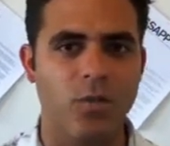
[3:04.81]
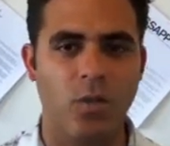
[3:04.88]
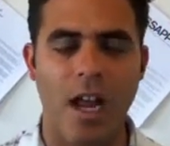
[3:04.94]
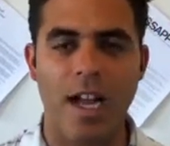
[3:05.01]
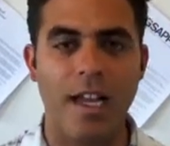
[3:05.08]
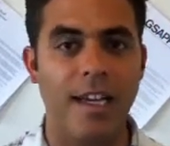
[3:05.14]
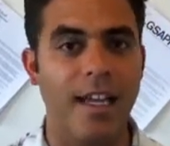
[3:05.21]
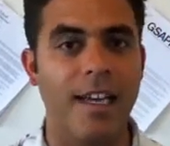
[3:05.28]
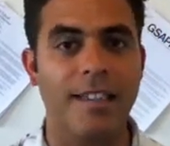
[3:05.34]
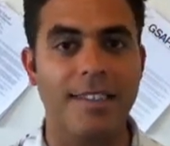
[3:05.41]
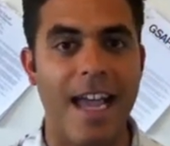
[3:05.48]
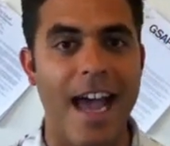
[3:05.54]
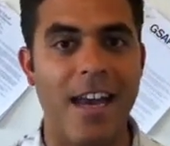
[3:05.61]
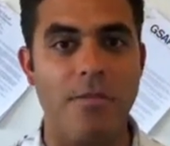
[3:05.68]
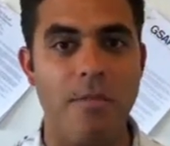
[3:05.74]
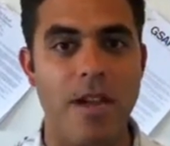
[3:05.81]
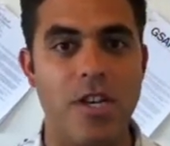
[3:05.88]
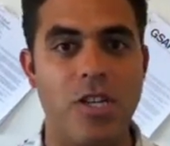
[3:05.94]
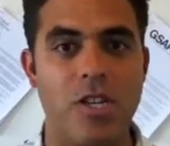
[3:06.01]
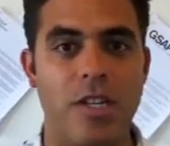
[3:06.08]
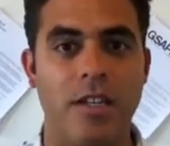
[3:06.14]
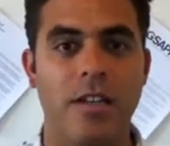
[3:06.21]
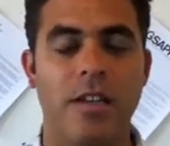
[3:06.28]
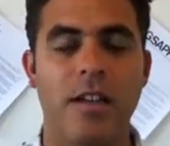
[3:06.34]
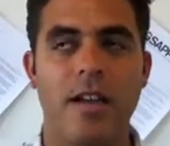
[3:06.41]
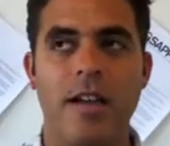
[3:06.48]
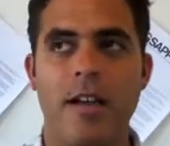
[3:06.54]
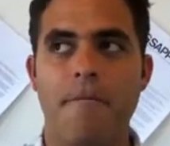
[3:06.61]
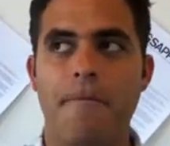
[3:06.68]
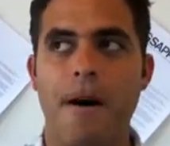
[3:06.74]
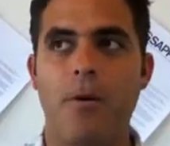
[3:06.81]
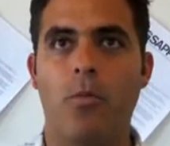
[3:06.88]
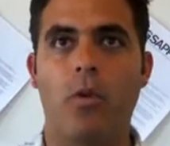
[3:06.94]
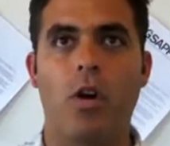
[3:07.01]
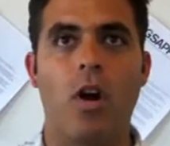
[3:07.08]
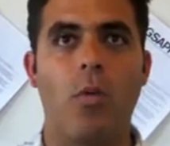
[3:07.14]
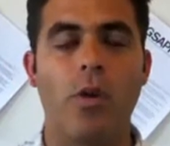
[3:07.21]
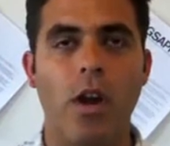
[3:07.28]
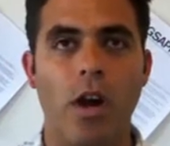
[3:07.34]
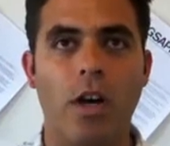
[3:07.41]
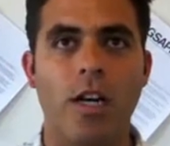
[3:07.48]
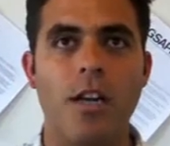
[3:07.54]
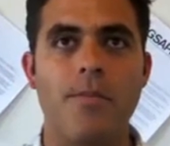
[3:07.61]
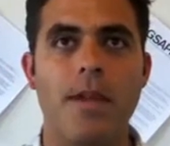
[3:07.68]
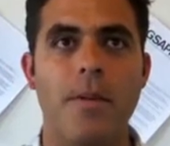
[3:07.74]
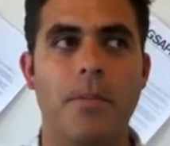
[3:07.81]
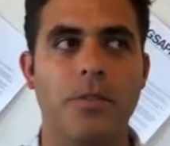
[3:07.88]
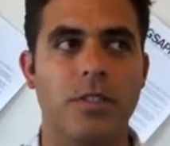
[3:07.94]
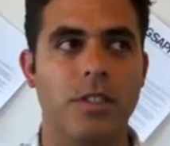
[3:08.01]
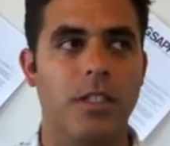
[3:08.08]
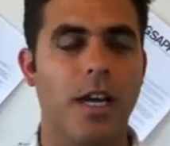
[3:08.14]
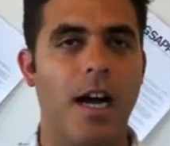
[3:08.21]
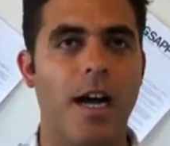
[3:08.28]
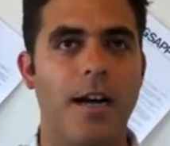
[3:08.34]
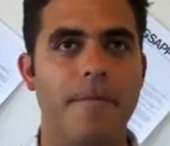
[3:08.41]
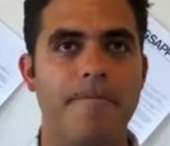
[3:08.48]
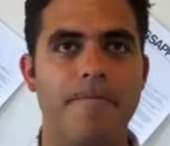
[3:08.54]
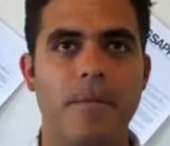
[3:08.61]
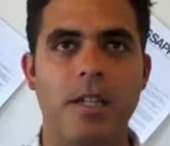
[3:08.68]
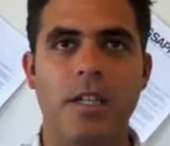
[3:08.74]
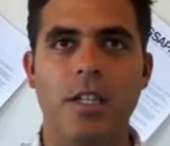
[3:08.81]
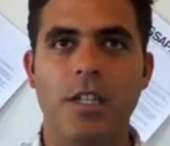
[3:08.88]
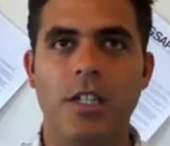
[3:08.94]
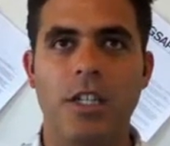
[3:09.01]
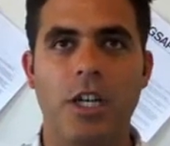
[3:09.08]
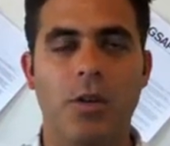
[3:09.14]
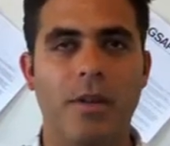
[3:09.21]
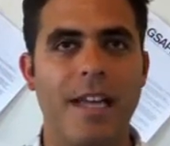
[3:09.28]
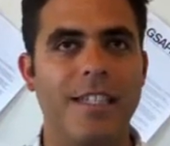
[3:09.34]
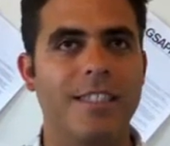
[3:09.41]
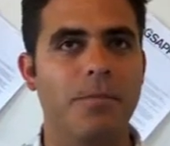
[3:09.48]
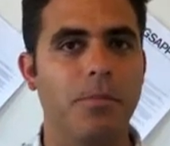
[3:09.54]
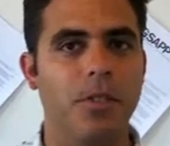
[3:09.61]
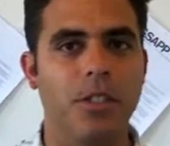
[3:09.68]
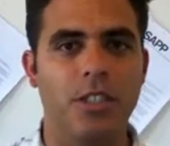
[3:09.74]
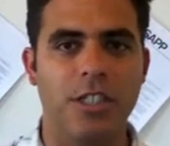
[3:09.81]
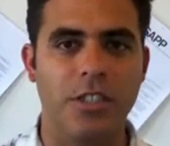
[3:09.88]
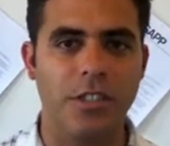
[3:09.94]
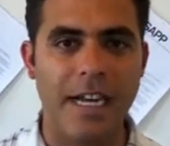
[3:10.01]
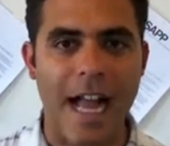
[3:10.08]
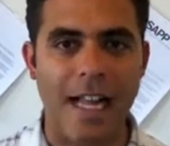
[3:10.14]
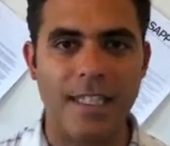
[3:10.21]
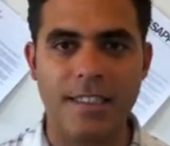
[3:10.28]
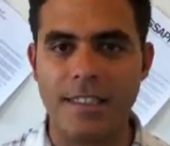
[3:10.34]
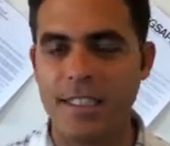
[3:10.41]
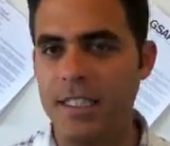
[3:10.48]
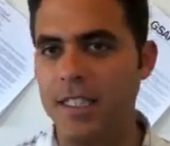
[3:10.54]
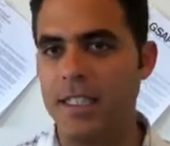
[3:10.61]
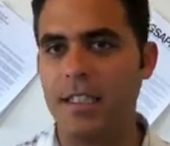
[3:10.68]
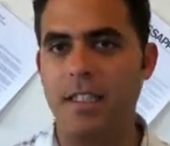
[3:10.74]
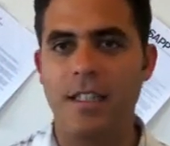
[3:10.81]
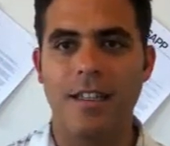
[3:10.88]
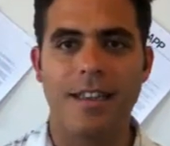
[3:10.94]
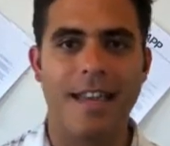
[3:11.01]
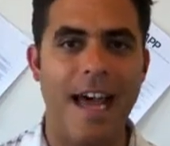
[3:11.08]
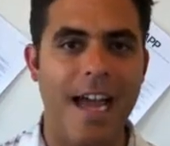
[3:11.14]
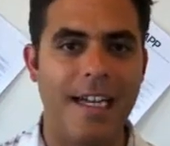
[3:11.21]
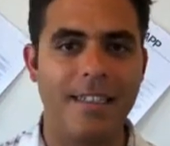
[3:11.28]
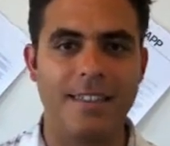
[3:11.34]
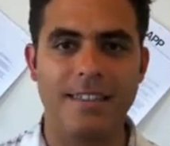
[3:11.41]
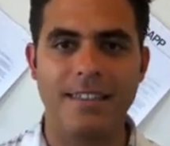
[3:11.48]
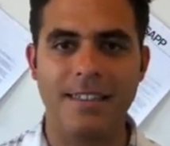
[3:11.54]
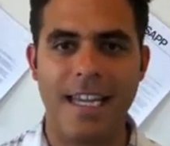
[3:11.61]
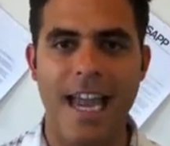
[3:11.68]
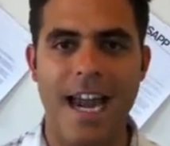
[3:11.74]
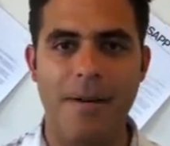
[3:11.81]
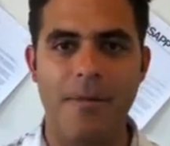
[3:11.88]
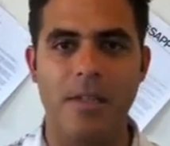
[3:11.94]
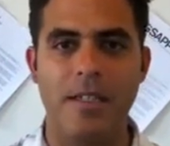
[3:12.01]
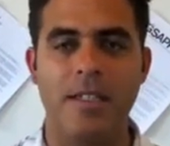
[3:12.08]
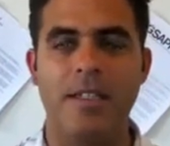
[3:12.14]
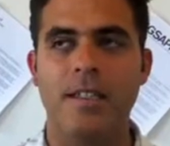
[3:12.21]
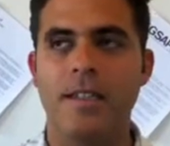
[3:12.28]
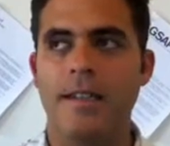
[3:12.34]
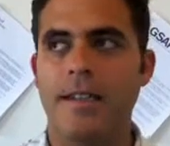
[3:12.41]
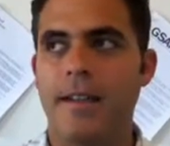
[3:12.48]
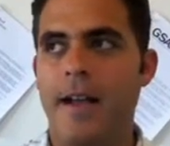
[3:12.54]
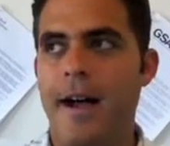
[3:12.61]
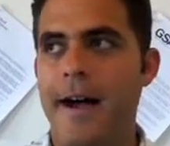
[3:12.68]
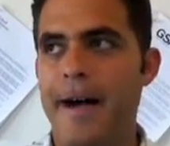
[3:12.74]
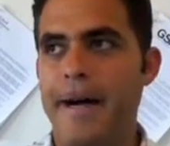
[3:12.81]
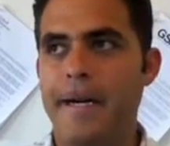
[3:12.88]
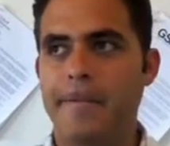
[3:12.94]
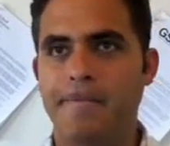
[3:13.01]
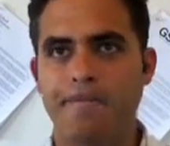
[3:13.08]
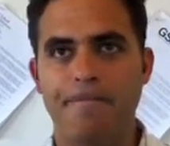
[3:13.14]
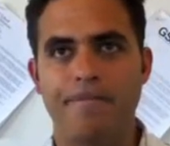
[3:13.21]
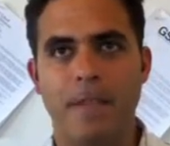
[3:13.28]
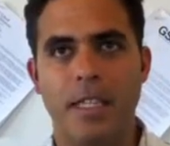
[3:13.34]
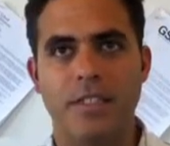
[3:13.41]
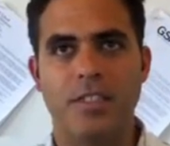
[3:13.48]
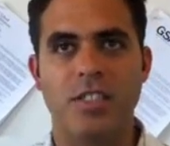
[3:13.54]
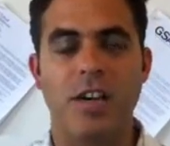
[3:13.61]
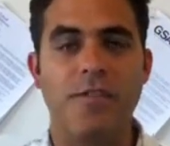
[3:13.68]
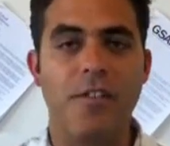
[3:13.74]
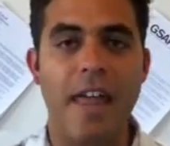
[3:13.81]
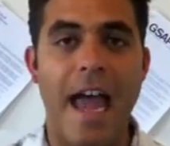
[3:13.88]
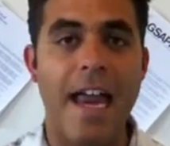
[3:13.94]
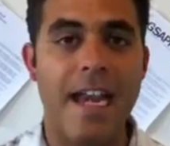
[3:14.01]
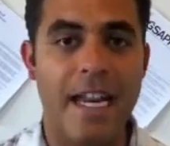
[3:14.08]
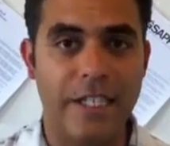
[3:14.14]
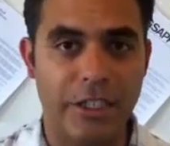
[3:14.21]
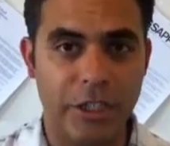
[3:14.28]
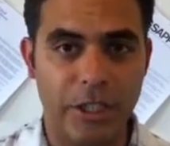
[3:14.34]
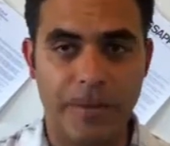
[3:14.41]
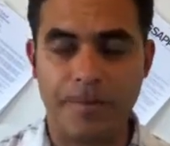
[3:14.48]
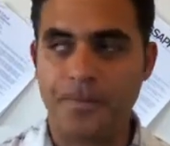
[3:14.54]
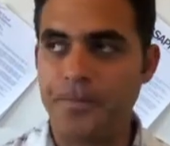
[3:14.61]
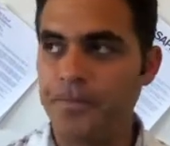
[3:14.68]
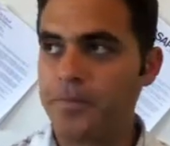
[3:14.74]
We're not going to get into animation, but we are going to be able to, get into materiality, lights, camera, and stuff of that nature.